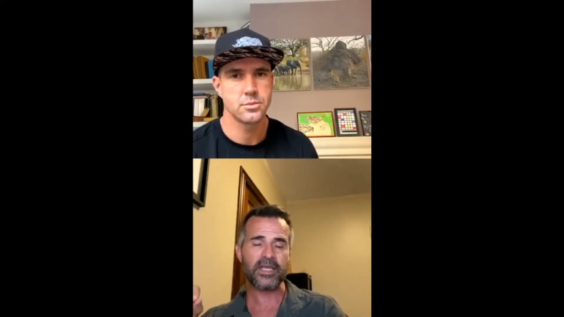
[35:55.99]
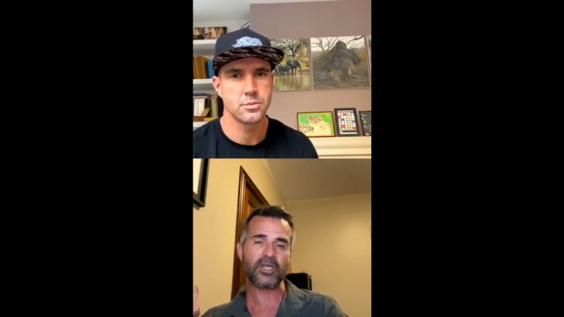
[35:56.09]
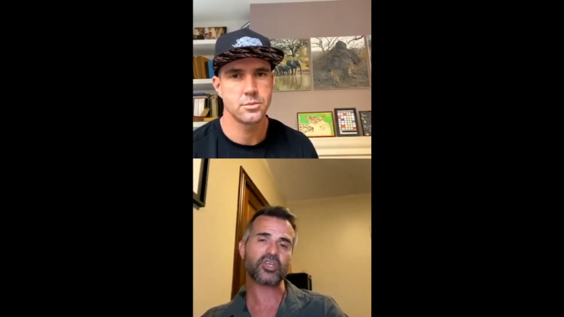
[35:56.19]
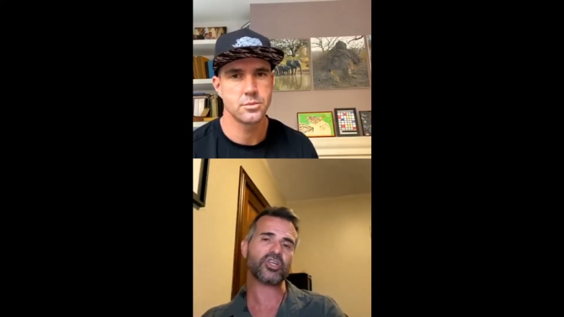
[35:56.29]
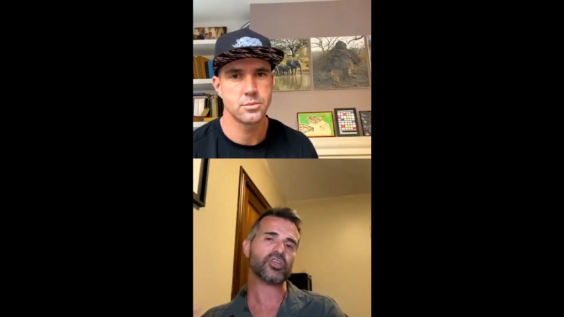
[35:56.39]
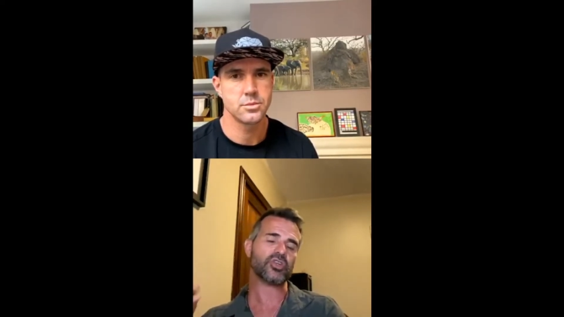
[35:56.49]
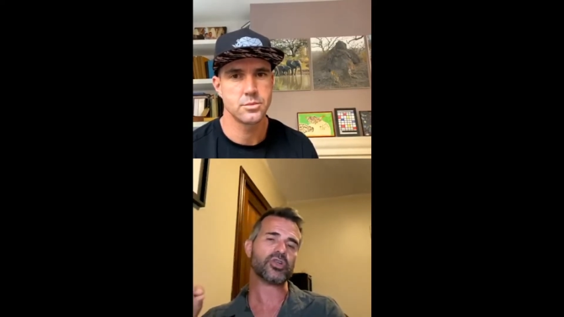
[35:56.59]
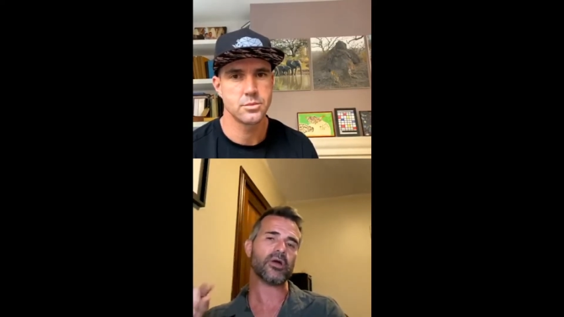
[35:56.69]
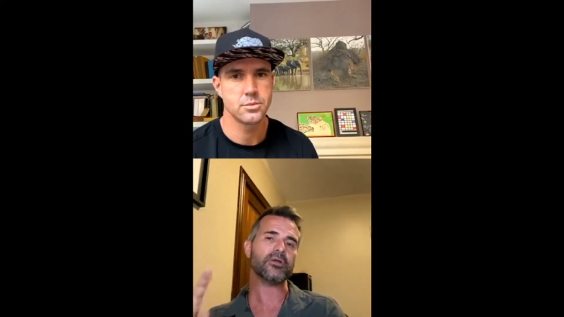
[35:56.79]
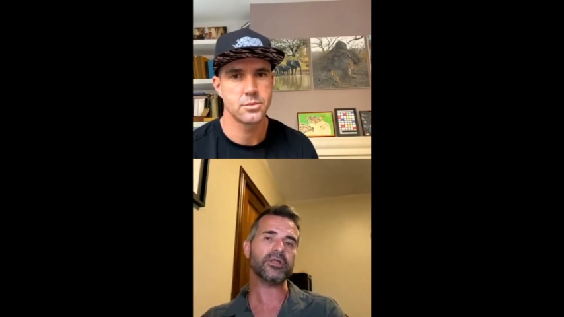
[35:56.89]
Speaker 1: actually, you
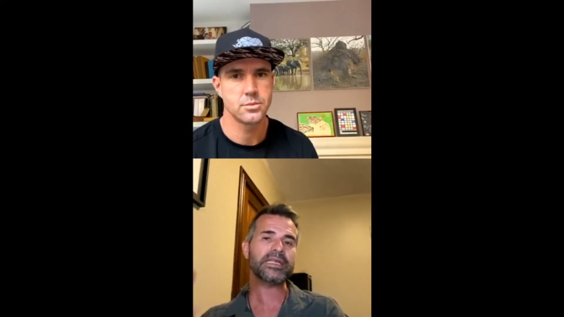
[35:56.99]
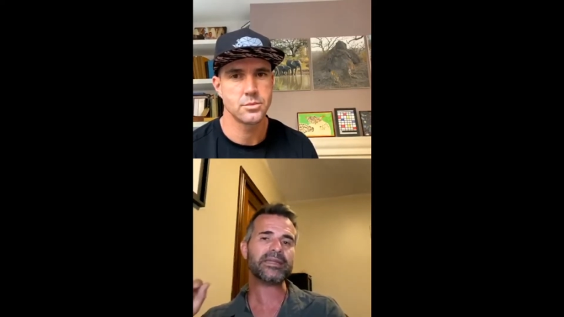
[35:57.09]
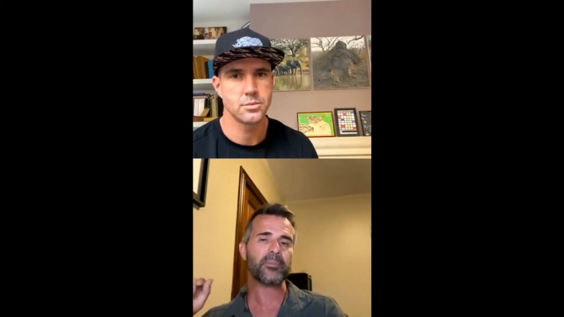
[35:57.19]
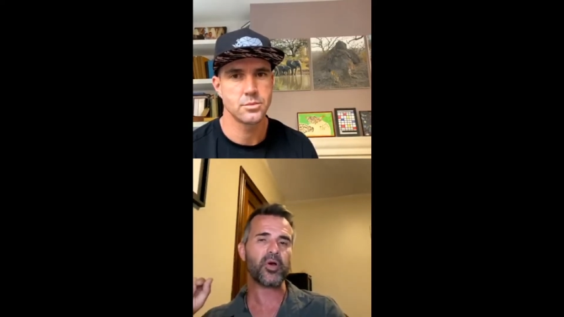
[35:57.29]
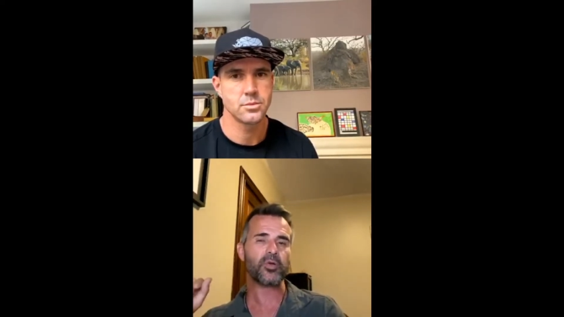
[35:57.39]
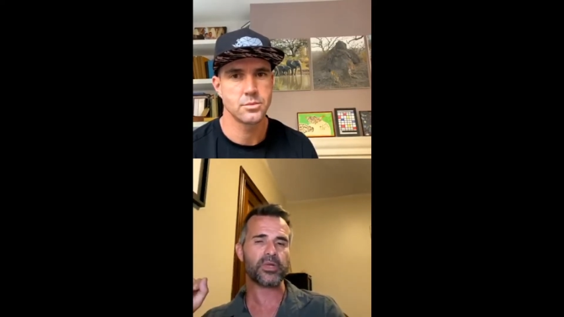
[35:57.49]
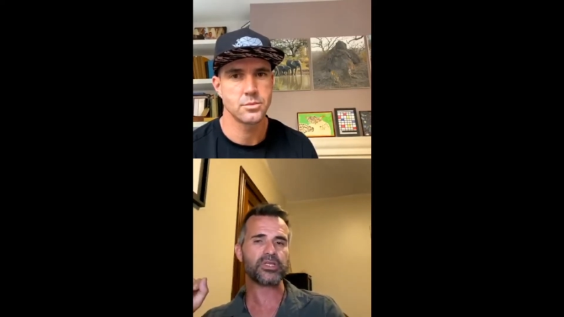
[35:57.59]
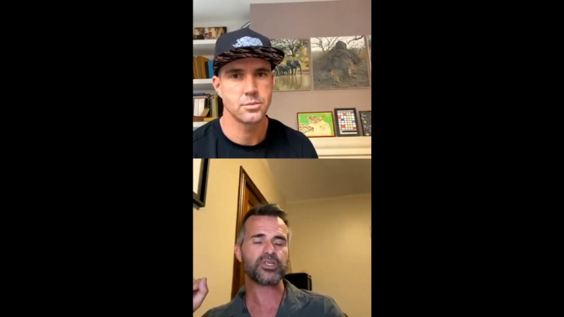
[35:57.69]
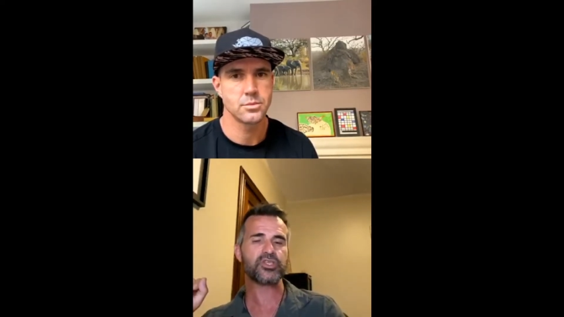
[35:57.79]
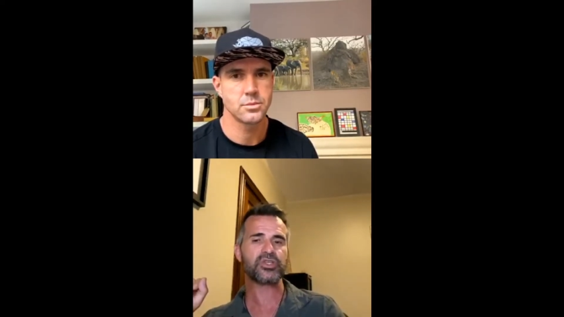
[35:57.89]
don't need a permit
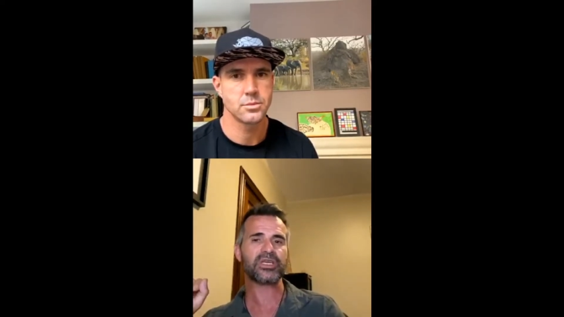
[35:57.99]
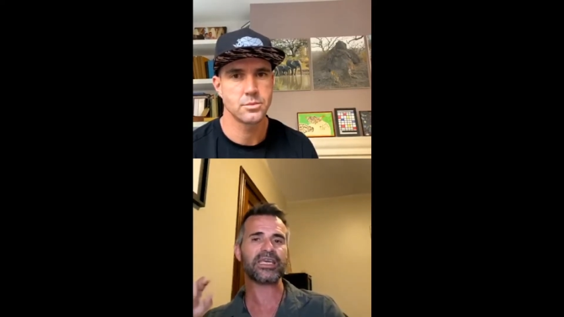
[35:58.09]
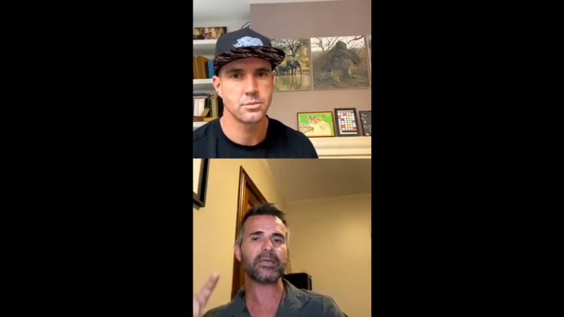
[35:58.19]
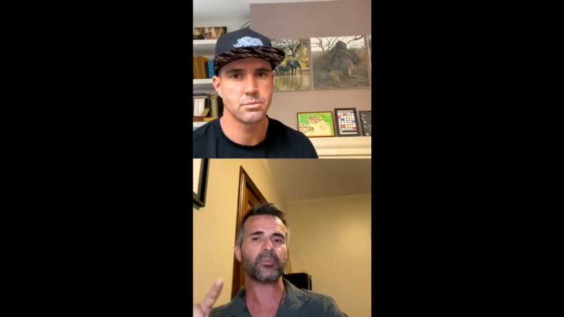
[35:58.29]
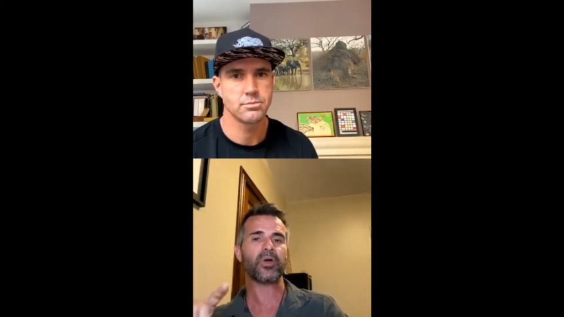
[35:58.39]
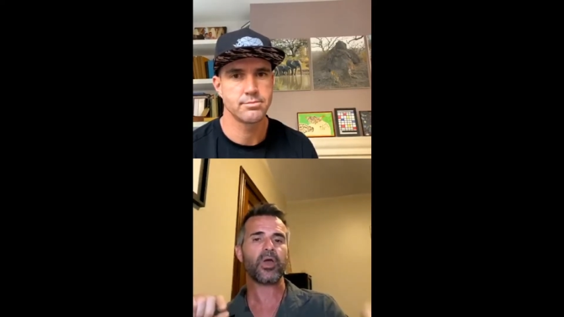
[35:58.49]
to keep